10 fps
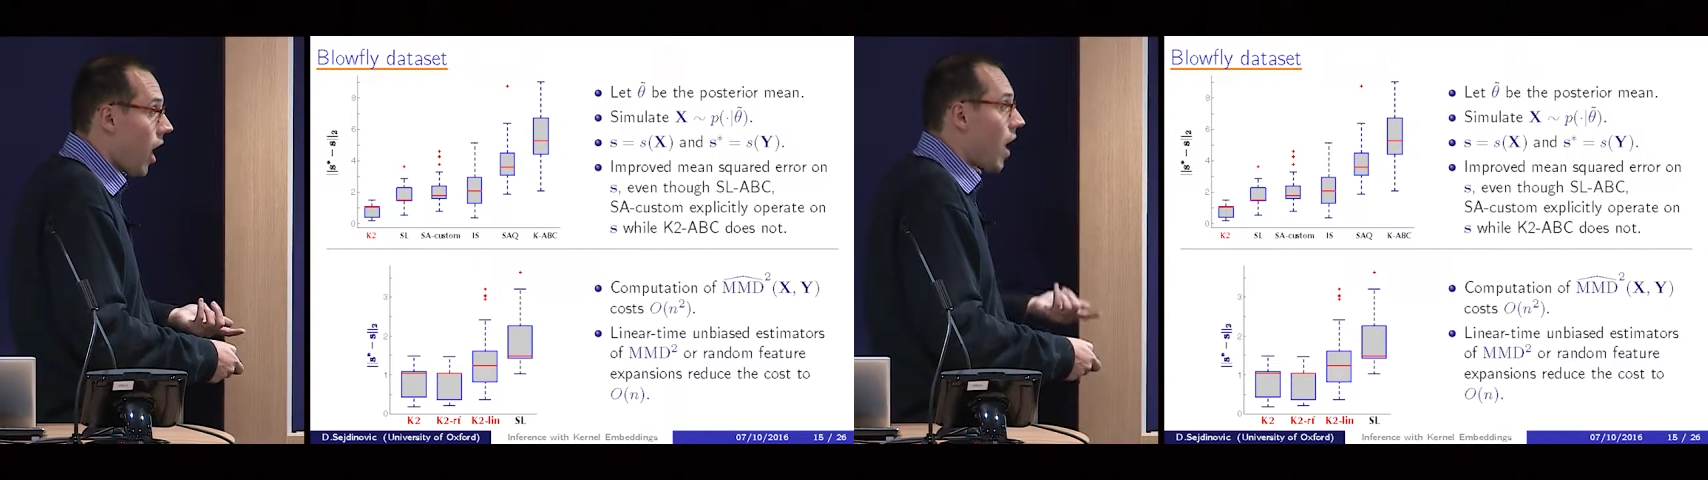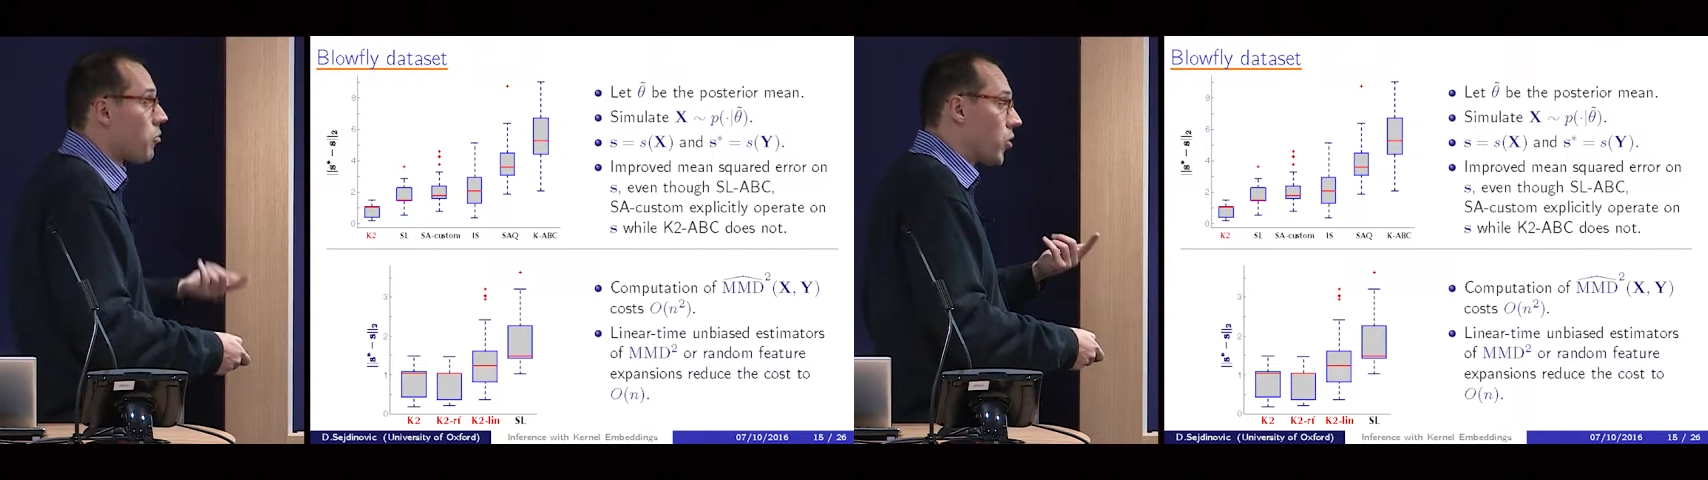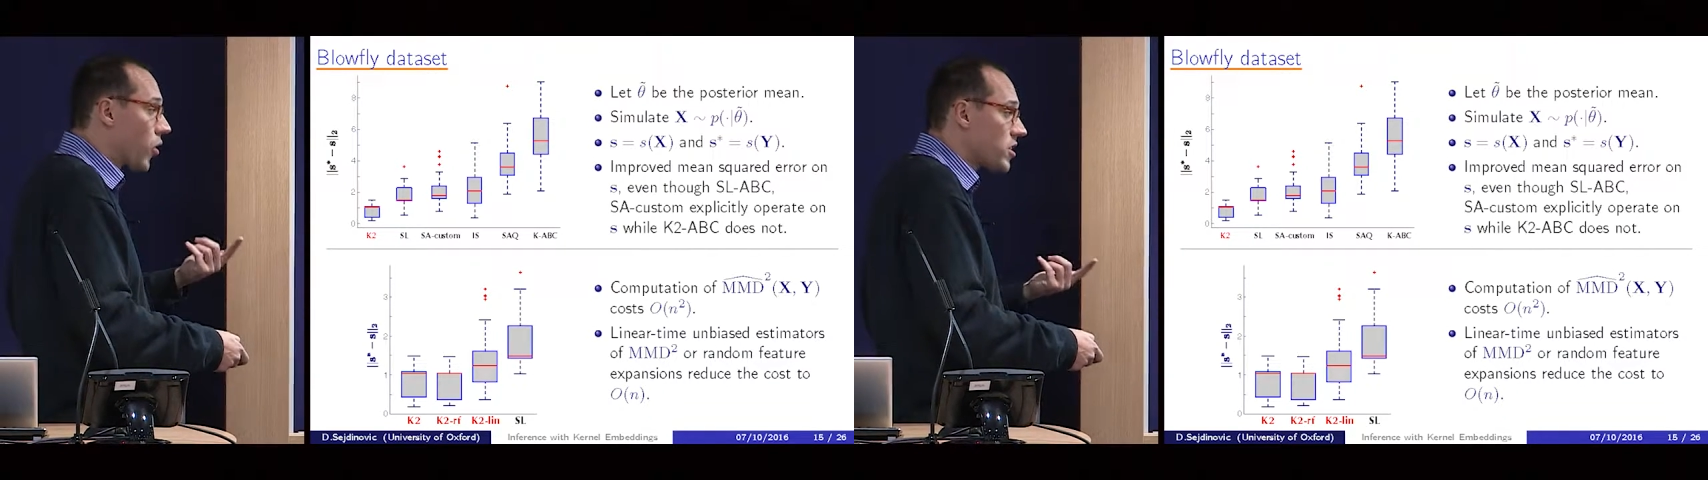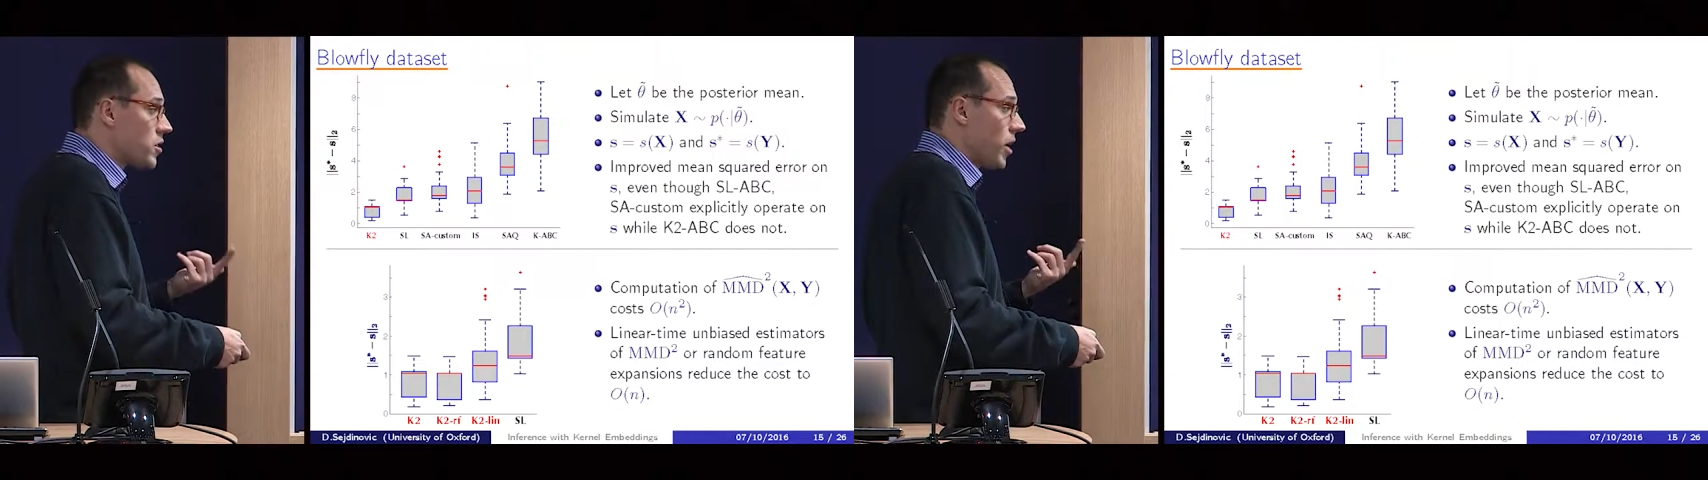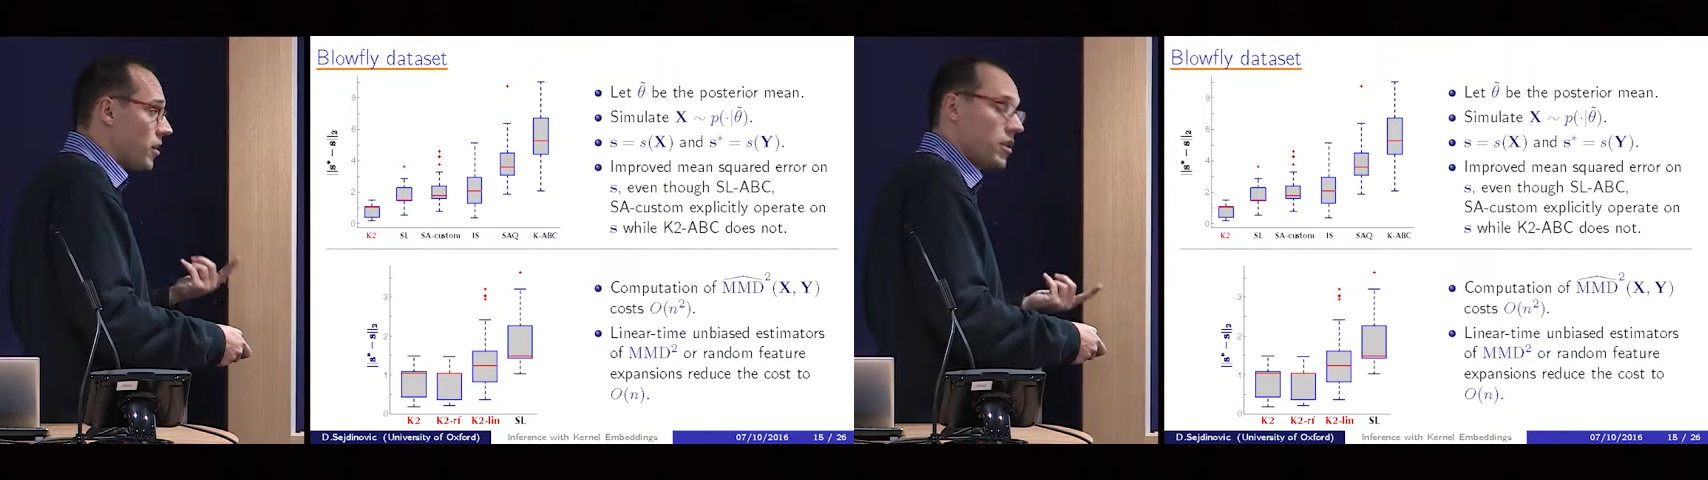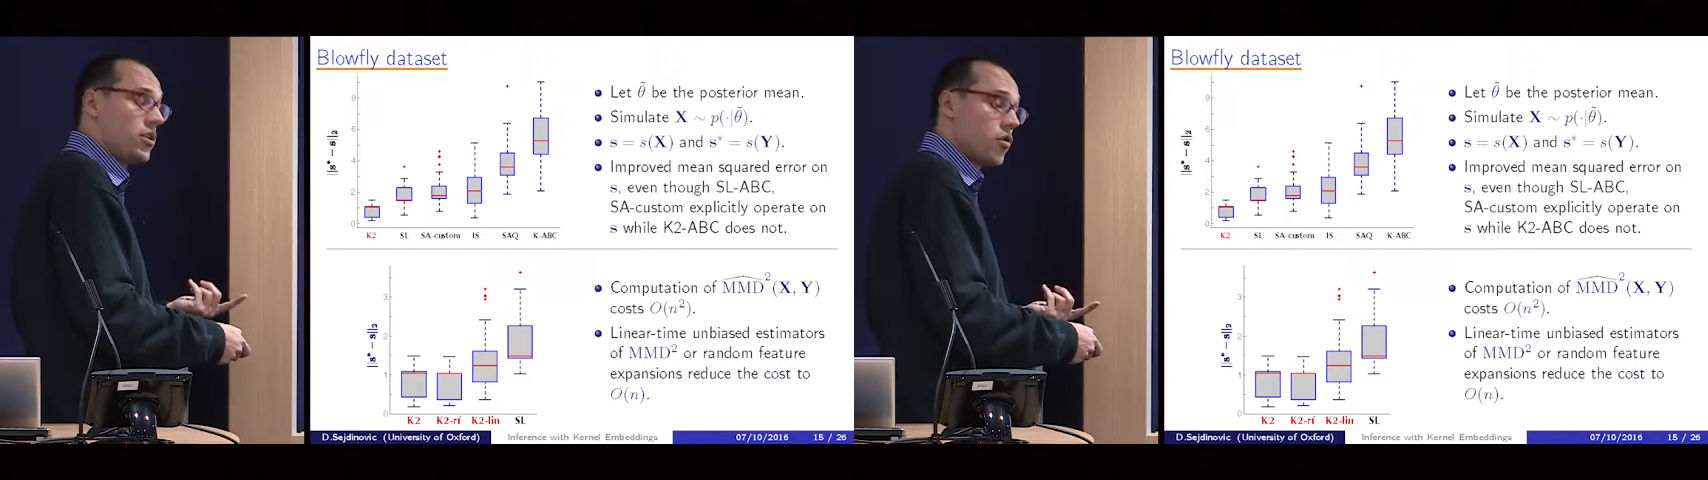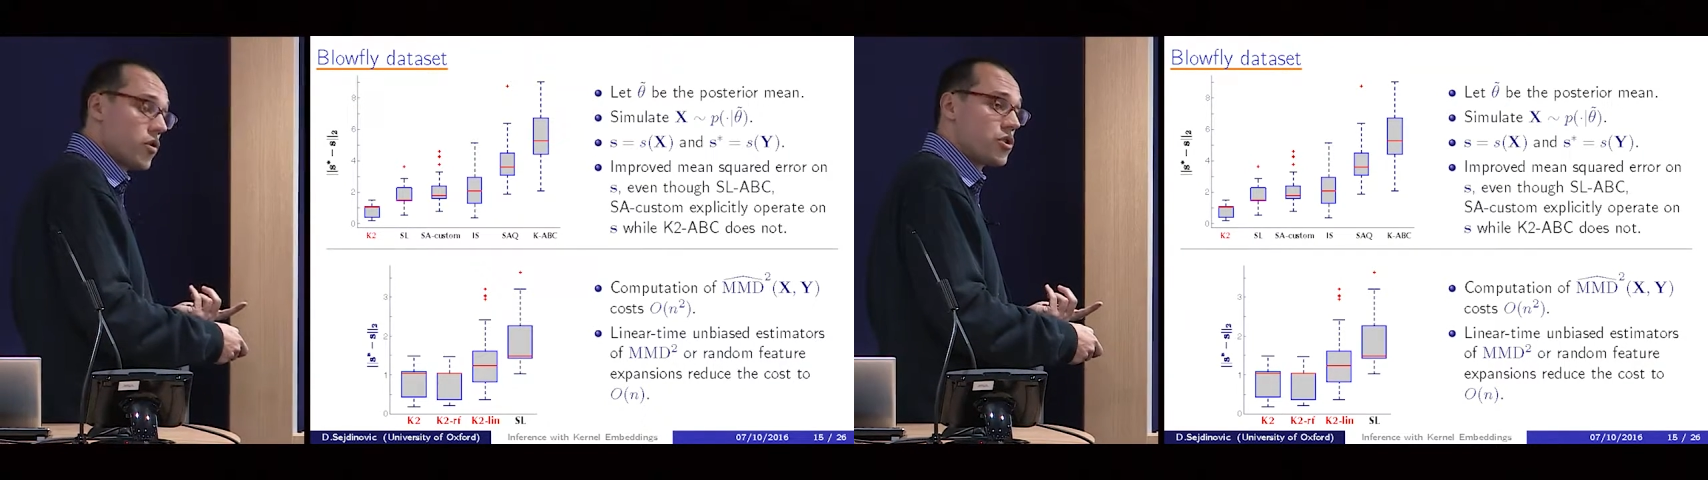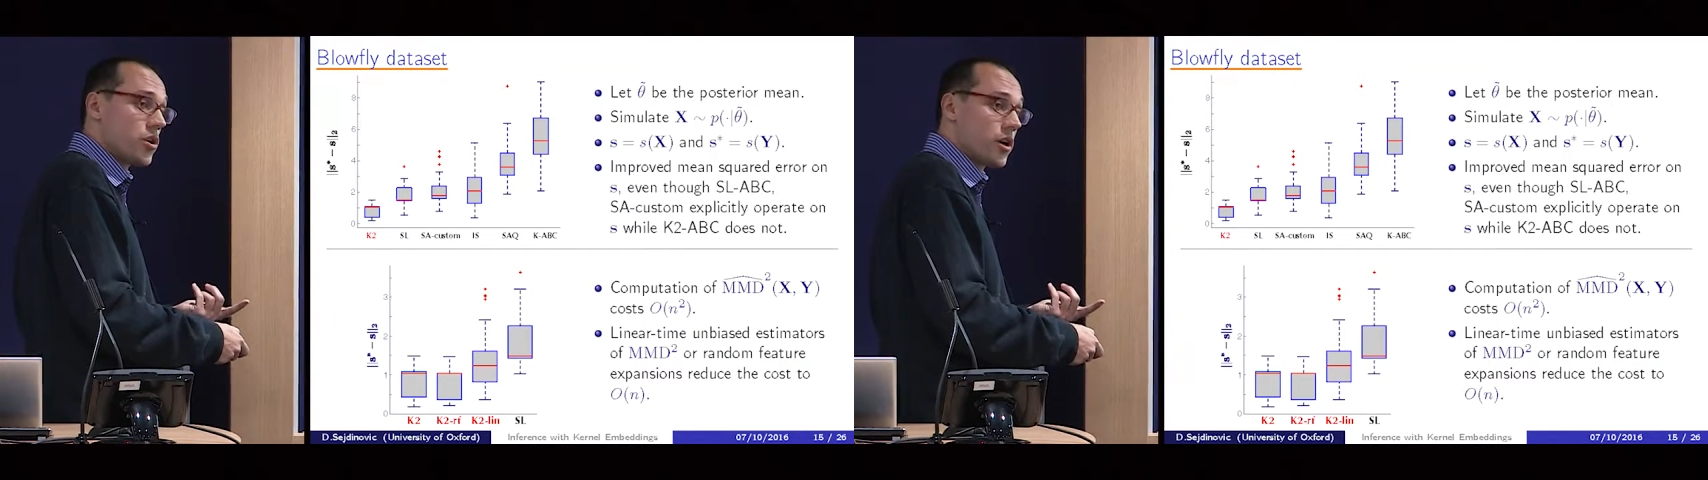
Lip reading: approximating the original